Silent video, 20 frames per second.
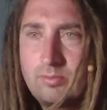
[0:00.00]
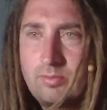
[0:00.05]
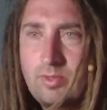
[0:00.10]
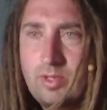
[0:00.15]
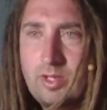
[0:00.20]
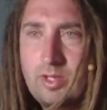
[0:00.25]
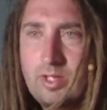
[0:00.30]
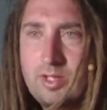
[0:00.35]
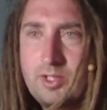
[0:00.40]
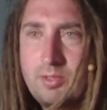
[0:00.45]

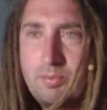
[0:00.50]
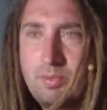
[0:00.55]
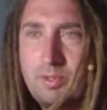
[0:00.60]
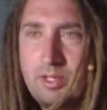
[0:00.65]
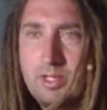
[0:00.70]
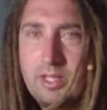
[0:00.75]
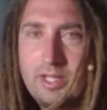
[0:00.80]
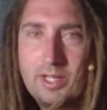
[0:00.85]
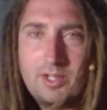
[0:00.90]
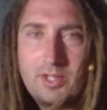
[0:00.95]

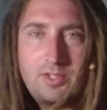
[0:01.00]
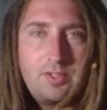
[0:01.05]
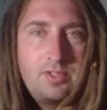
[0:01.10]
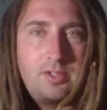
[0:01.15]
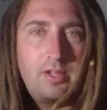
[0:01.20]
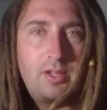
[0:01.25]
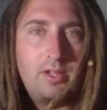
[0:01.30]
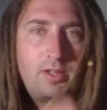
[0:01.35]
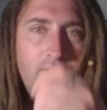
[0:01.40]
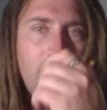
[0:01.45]

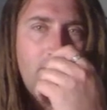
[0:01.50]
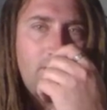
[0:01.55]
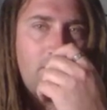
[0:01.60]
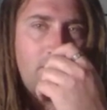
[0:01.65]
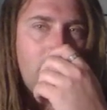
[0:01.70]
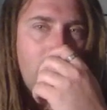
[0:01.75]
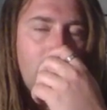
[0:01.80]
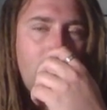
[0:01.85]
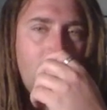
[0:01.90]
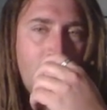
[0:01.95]
SPX.
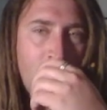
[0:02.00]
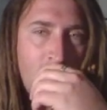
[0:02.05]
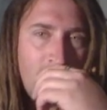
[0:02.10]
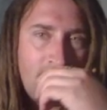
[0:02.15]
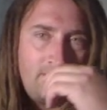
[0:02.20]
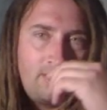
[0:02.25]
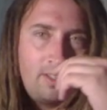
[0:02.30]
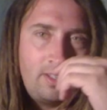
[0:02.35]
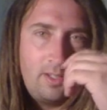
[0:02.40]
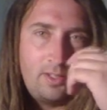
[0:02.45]

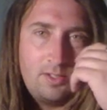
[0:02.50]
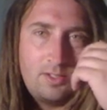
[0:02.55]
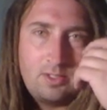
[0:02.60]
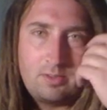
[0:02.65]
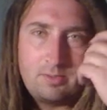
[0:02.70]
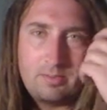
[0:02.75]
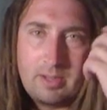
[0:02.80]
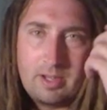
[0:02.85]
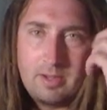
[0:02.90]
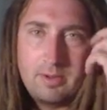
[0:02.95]
Yeah, this
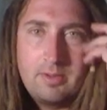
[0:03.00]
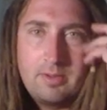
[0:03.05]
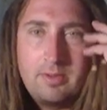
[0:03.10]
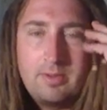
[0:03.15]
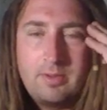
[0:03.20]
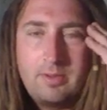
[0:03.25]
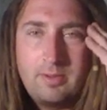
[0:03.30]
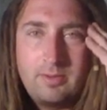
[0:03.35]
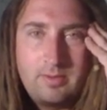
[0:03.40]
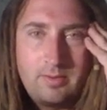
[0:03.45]
is my
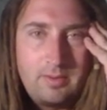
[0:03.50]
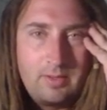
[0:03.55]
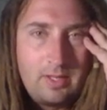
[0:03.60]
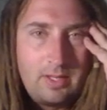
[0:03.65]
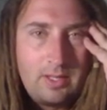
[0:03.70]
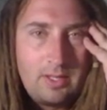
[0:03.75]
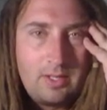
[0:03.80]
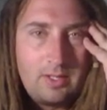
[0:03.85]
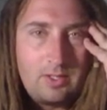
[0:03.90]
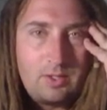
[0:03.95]

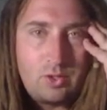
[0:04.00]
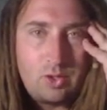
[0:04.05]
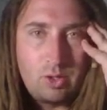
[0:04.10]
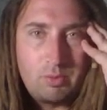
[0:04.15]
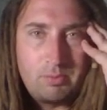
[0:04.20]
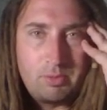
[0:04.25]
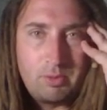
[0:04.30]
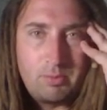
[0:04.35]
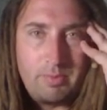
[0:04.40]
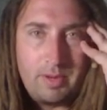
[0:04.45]

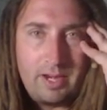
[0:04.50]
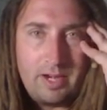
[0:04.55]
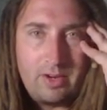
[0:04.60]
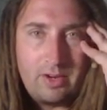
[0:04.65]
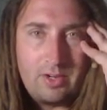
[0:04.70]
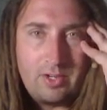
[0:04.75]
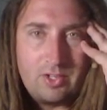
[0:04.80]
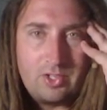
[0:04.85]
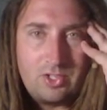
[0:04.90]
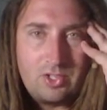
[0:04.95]
super
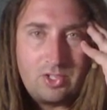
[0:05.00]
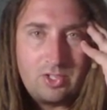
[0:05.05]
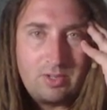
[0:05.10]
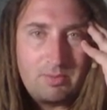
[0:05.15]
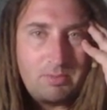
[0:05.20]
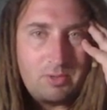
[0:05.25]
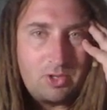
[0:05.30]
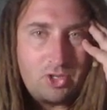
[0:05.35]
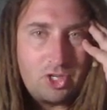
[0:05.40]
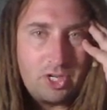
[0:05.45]

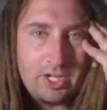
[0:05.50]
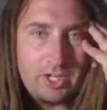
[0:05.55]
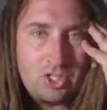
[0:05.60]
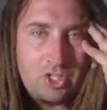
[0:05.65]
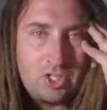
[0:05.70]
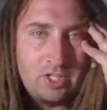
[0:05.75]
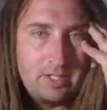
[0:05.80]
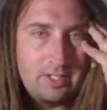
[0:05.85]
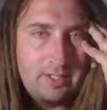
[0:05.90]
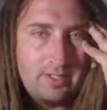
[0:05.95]
bearish
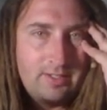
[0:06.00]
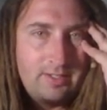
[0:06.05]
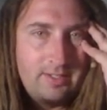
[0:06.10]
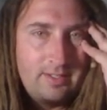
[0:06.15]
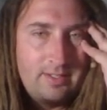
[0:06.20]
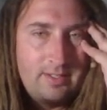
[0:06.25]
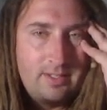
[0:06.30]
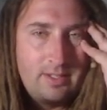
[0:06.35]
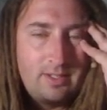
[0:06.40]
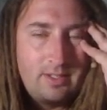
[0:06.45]
projection
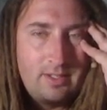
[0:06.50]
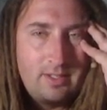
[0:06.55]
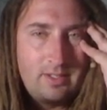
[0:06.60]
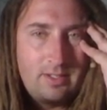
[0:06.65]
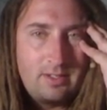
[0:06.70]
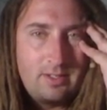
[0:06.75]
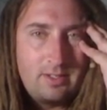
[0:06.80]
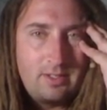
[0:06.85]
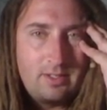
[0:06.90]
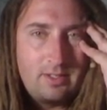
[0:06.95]

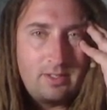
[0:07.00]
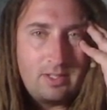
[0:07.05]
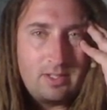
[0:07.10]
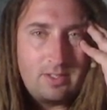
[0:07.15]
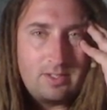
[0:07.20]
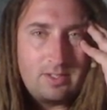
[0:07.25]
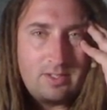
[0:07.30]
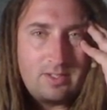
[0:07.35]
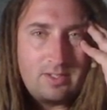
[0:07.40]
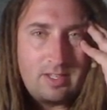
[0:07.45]

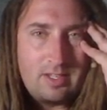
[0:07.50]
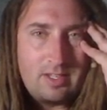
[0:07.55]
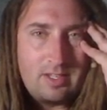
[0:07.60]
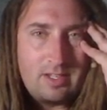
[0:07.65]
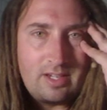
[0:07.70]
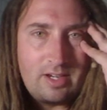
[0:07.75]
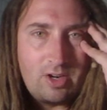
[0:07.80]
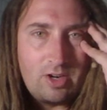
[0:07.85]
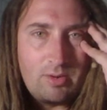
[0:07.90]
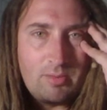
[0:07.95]
that's sitting
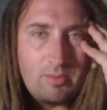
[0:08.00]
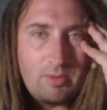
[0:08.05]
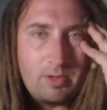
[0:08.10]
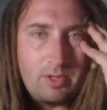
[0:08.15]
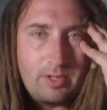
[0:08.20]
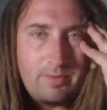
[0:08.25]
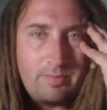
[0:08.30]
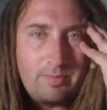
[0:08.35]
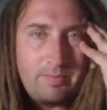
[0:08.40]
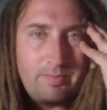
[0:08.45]
here,
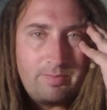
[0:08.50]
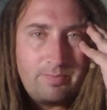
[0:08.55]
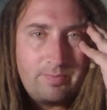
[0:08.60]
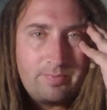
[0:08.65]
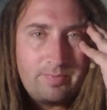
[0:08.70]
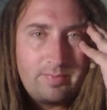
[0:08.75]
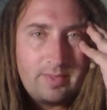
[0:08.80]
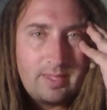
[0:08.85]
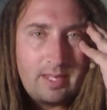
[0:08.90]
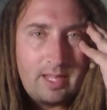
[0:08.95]
but
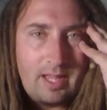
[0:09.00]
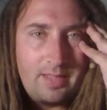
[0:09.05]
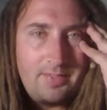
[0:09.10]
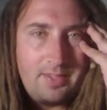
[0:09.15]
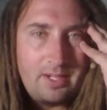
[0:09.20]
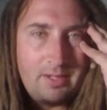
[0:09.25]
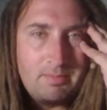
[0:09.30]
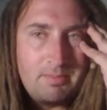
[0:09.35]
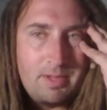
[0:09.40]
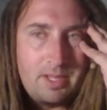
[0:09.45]
I
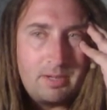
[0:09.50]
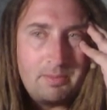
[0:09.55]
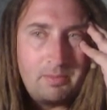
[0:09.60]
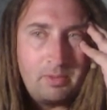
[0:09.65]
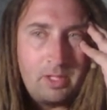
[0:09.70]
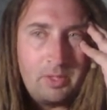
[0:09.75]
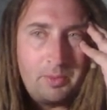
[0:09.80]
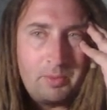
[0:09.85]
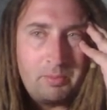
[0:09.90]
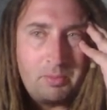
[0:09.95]
think
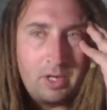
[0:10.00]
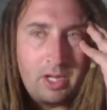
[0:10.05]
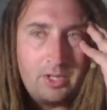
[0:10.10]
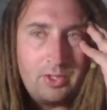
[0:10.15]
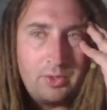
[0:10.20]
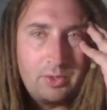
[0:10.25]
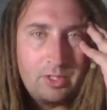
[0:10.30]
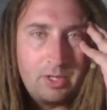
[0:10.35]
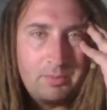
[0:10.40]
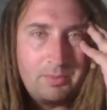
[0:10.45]
minimally we
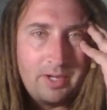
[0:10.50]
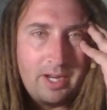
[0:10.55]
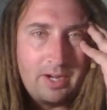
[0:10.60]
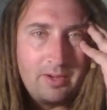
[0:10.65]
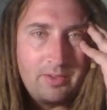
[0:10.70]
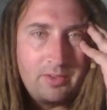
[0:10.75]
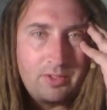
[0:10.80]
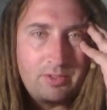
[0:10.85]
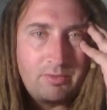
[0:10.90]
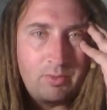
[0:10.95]
probably do come down
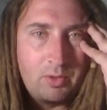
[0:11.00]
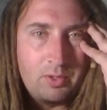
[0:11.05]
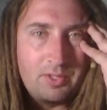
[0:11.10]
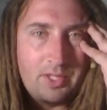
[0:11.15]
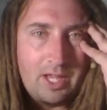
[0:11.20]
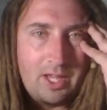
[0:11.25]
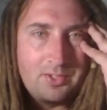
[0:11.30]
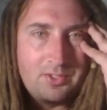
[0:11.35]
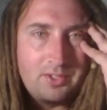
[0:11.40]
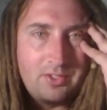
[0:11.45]
to this
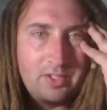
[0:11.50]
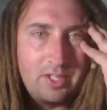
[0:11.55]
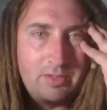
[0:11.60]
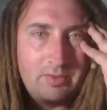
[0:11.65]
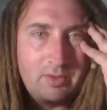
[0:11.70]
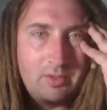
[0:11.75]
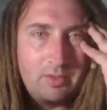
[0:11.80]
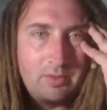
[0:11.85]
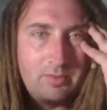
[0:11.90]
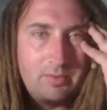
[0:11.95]
4,000
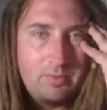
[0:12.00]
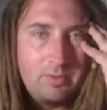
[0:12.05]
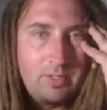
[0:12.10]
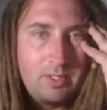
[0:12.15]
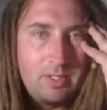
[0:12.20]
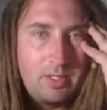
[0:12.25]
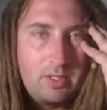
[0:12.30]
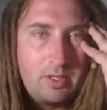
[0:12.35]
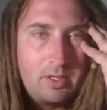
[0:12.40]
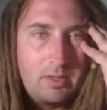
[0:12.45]
level.
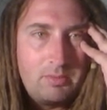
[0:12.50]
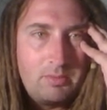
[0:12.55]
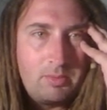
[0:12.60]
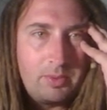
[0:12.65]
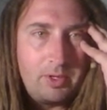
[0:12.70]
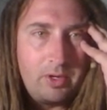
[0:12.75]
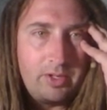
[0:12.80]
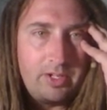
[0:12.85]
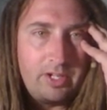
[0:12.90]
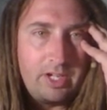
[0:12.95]

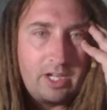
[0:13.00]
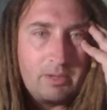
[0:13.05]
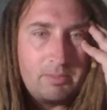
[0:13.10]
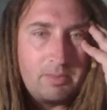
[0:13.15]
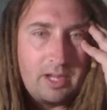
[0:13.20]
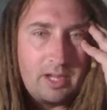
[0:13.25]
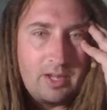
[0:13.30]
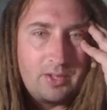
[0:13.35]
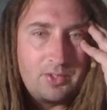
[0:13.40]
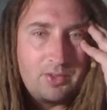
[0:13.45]
We are getting a
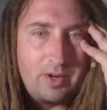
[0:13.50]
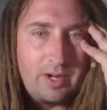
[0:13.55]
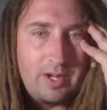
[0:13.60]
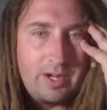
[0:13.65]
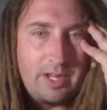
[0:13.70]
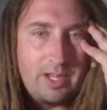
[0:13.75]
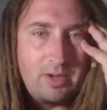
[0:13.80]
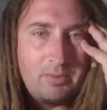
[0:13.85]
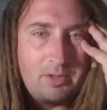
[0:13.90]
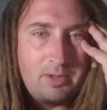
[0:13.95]
bounce right
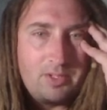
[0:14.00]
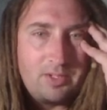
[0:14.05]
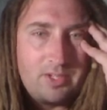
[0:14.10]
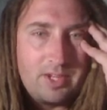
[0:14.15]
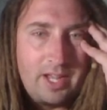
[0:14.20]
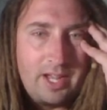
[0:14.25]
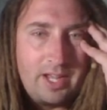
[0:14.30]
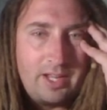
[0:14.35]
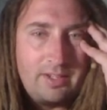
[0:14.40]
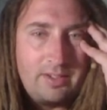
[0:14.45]
now, but it's
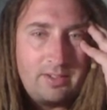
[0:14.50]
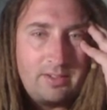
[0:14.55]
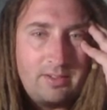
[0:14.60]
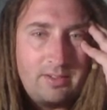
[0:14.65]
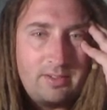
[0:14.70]
not